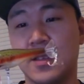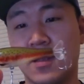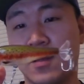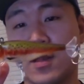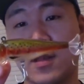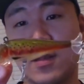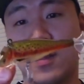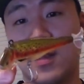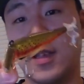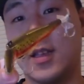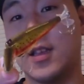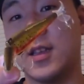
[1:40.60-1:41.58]
This is
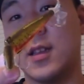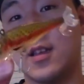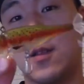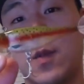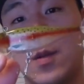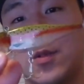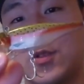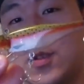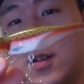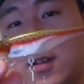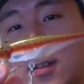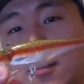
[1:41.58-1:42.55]
in a rainbow
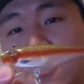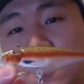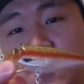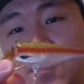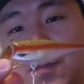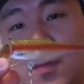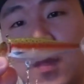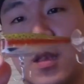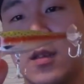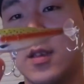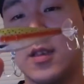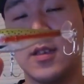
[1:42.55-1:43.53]
trout color,
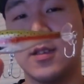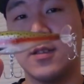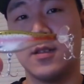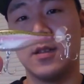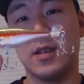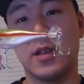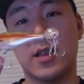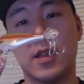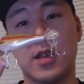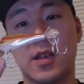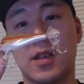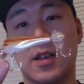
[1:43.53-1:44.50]

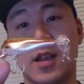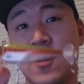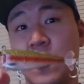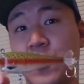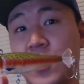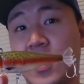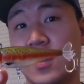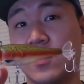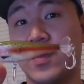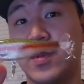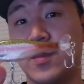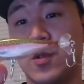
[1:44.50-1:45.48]
and I hope you guys
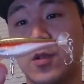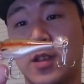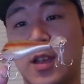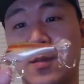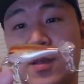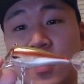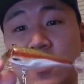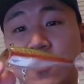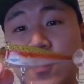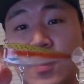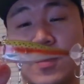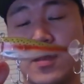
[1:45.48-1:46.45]
will put more time
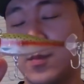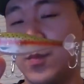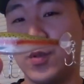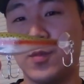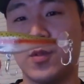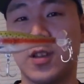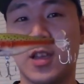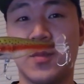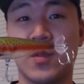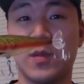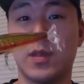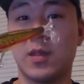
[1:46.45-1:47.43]

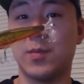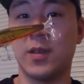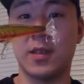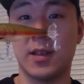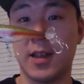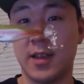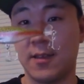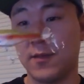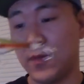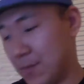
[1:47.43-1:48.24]
in with this bait than I have.